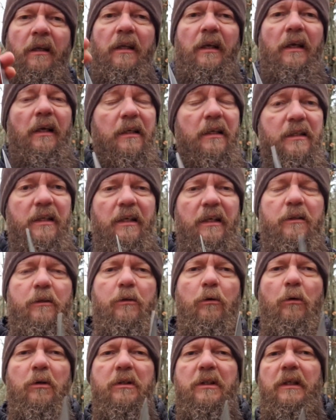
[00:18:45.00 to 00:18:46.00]
L6
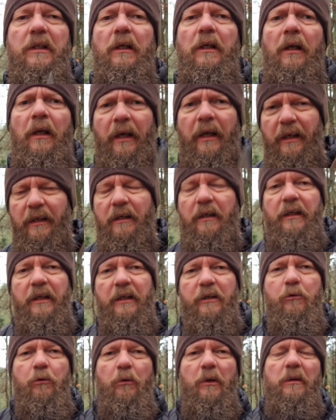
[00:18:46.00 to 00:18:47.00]
tool steel and the
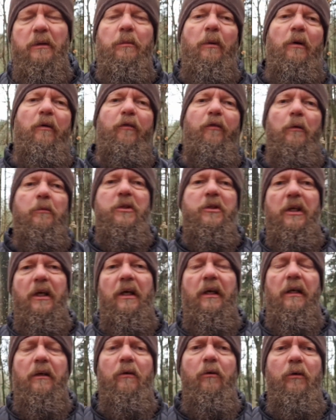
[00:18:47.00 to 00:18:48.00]
heat treatment from
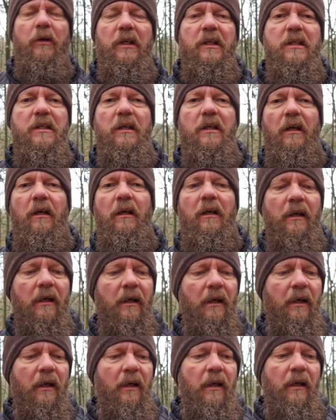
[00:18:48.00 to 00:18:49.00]
Shade Indonesia
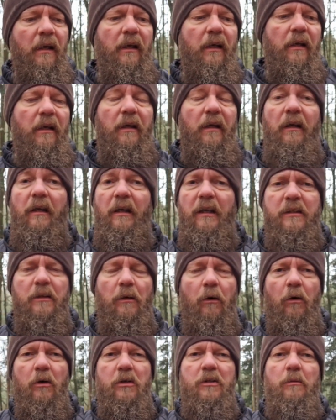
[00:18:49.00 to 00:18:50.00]
is an
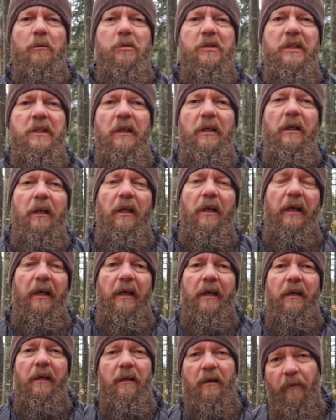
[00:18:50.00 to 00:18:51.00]
awesome steel,
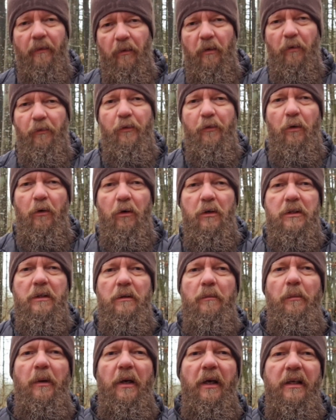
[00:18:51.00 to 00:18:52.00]
and of course
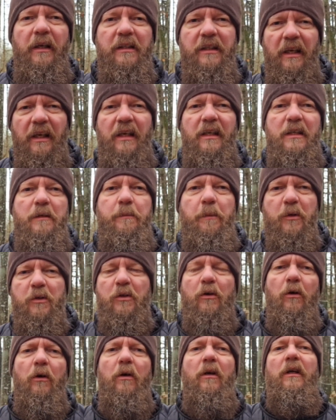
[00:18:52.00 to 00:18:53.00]
my Danish
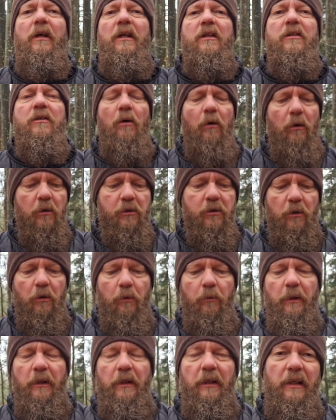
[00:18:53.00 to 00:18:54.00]
Berserker is
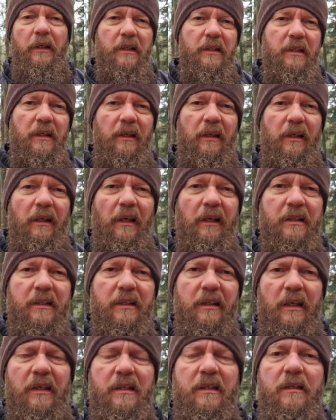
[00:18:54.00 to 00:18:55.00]
also in this
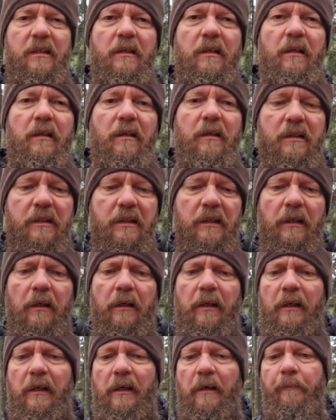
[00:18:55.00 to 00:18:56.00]
L6 steel
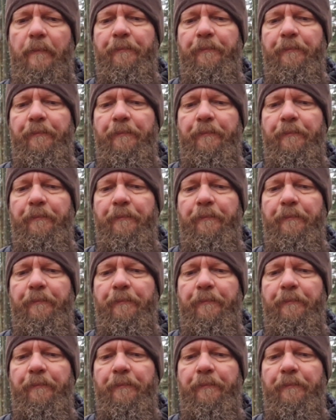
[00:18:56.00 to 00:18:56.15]
there.